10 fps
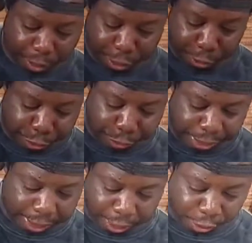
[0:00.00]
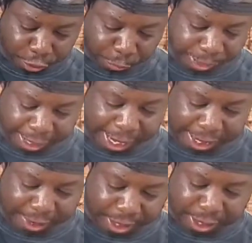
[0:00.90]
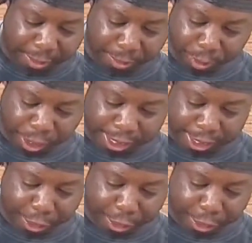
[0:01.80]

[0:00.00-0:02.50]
you do it a little bit at a time, right?